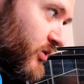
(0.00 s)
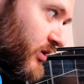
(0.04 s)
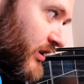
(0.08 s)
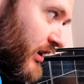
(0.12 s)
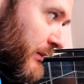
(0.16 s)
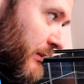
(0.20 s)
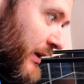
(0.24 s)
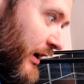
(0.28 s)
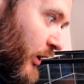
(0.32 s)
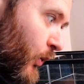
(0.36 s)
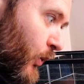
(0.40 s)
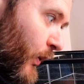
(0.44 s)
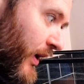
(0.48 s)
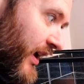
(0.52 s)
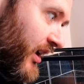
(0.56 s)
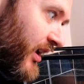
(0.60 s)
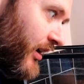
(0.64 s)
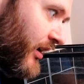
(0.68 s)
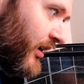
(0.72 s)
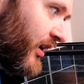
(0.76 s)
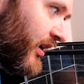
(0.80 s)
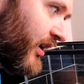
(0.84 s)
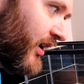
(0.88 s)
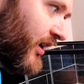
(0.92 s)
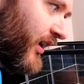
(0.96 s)
do it a bit
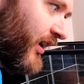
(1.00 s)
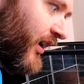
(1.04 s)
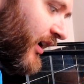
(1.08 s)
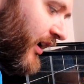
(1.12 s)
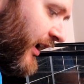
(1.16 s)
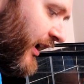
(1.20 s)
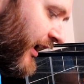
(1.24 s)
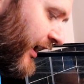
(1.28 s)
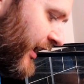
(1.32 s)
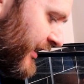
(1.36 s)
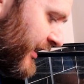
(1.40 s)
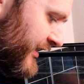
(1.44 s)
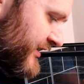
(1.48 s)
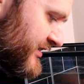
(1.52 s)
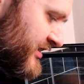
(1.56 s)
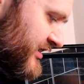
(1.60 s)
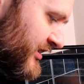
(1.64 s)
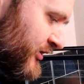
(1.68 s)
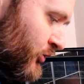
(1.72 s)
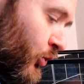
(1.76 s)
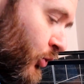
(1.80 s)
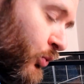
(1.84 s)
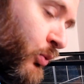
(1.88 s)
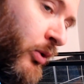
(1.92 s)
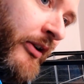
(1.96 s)
quicker, and
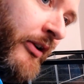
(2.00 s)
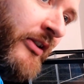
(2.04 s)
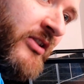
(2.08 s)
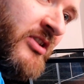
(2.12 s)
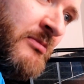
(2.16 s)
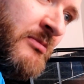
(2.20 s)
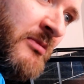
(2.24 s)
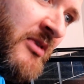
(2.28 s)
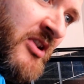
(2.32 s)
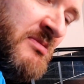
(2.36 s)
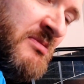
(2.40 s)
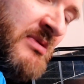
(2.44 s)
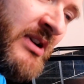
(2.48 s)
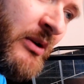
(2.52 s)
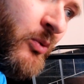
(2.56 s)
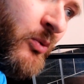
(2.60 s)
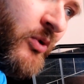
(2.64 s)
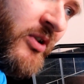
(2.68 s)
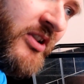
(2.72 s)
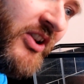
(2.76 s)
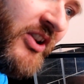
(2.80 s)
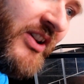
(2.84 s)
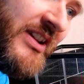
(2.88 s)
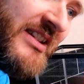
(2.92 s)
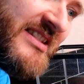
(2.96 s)
not worry too much about
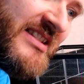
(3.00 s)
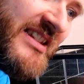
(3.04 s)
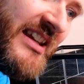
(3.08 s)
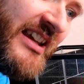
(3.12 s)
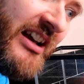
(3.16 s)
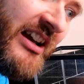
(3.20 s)
what you can see,